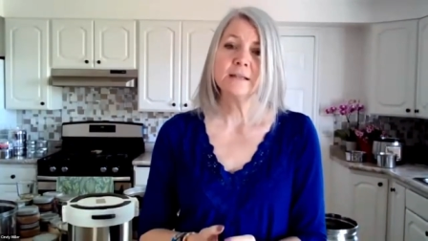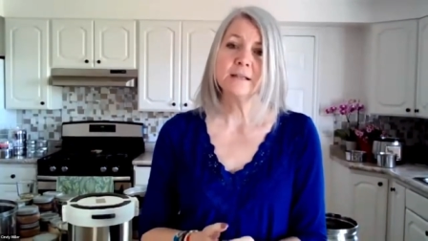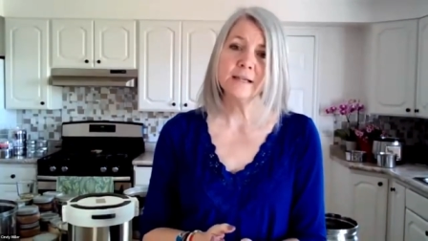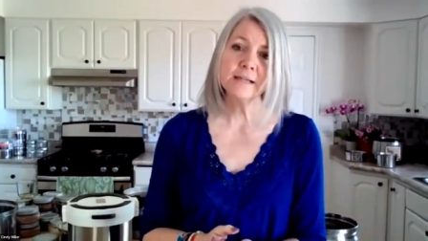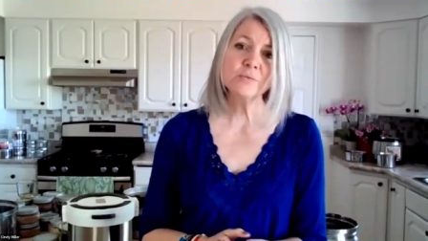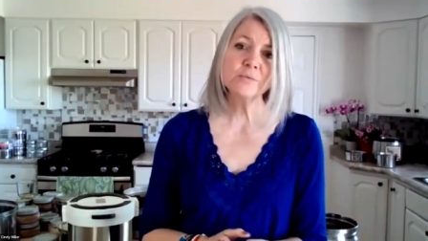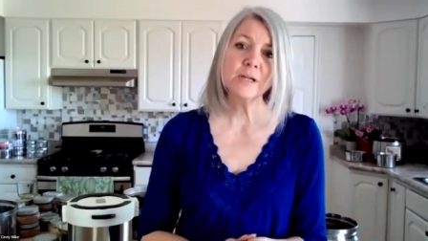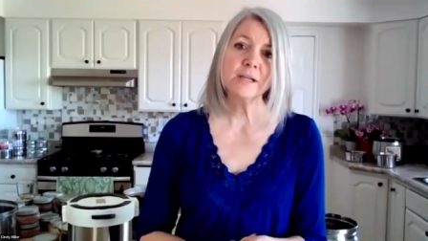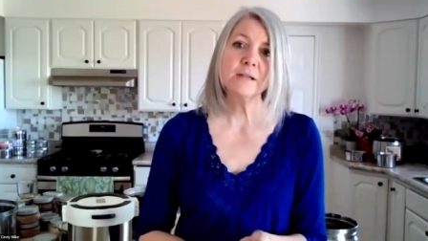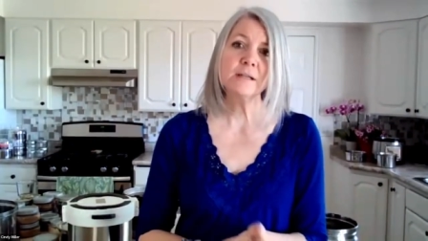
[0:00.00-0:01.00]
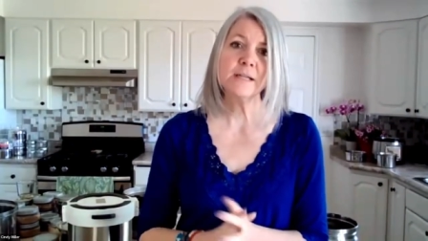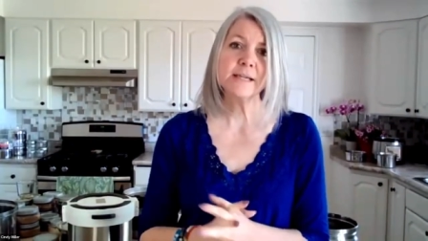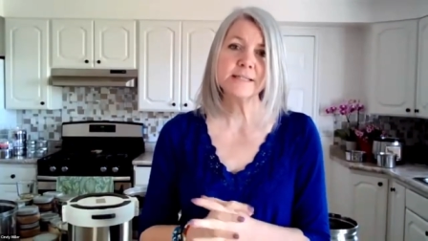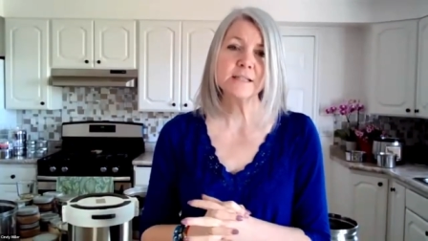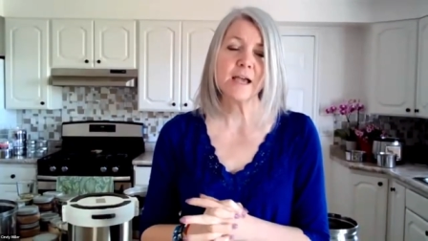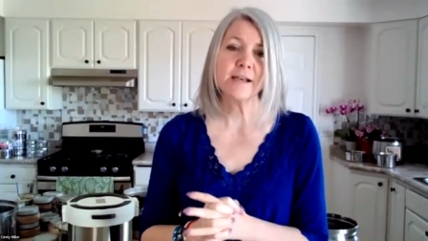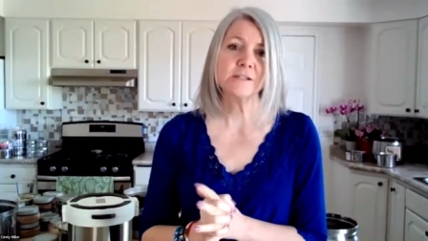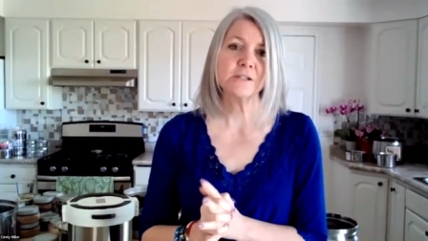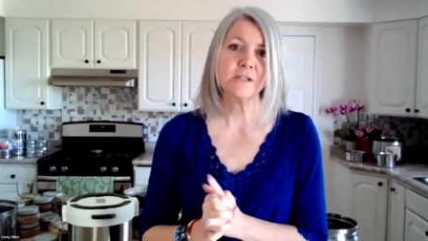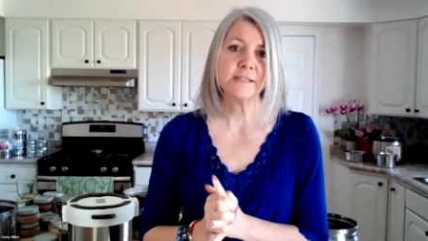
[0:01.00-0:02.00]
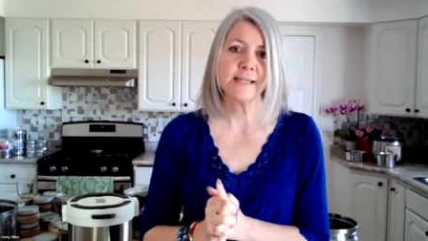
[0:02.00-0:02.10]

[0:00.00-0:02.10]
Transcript: the next one, the next slide is going to